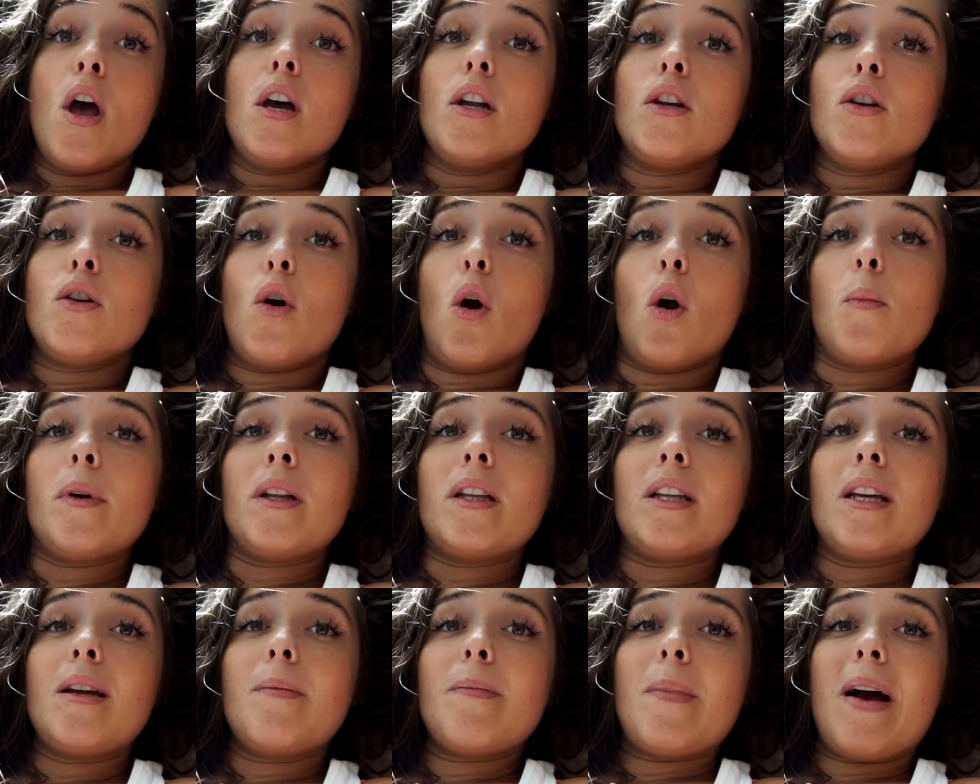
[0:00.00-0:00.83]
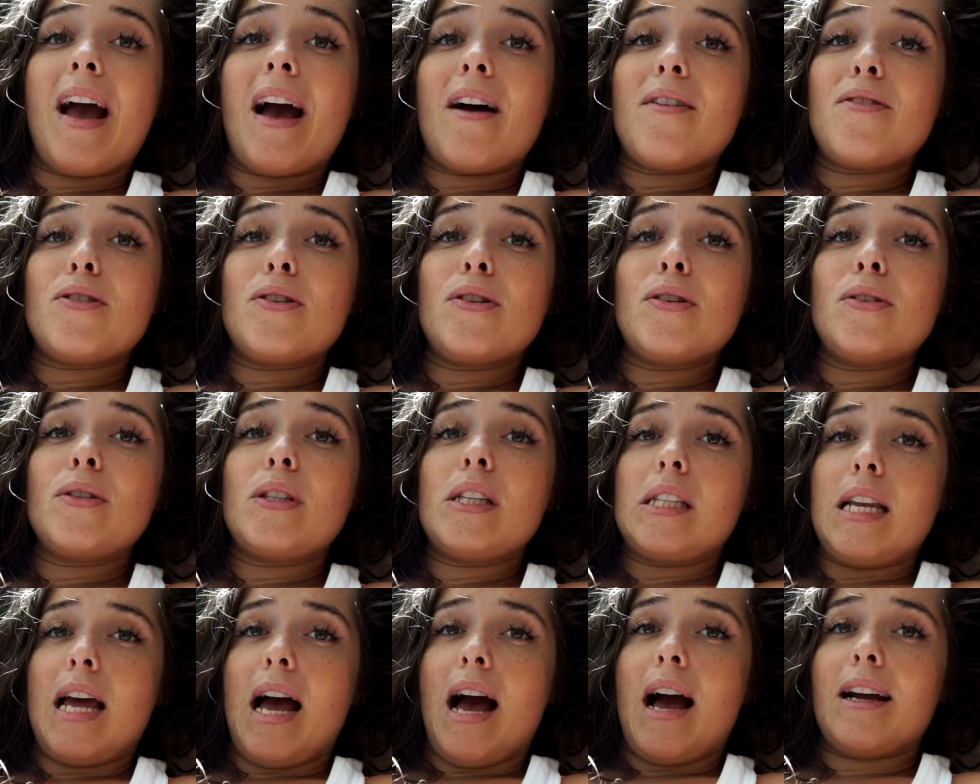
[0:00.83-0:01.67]
Normally, my afternoon
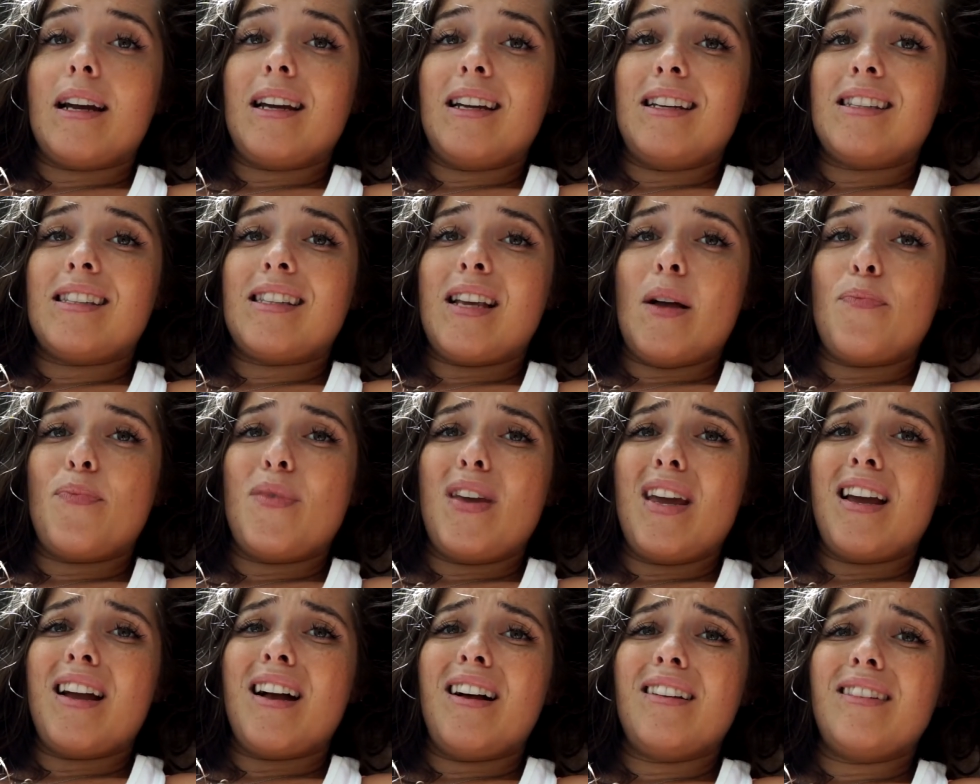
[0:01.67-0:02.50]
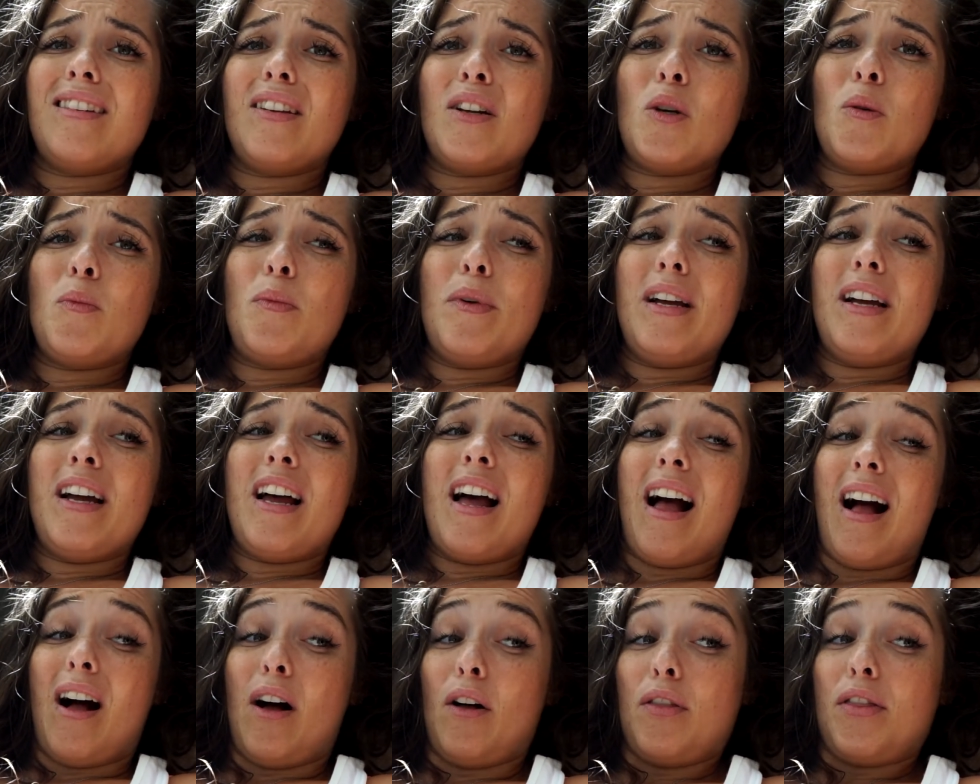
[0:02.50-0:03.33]
snack is something a little bit
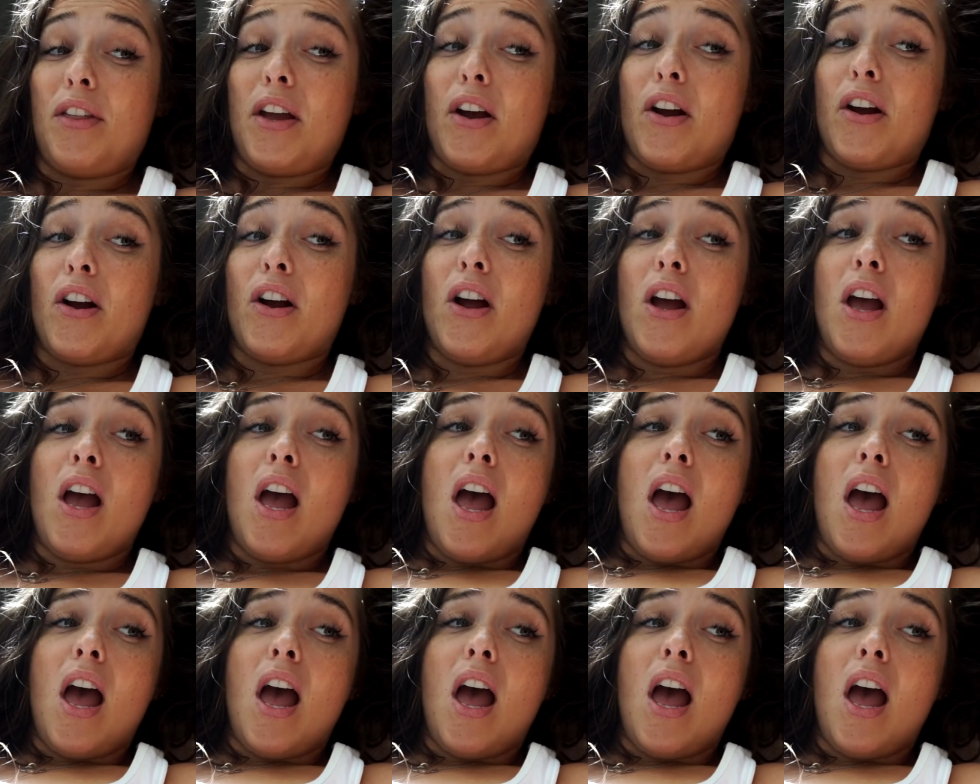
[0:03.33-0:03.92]
healthier.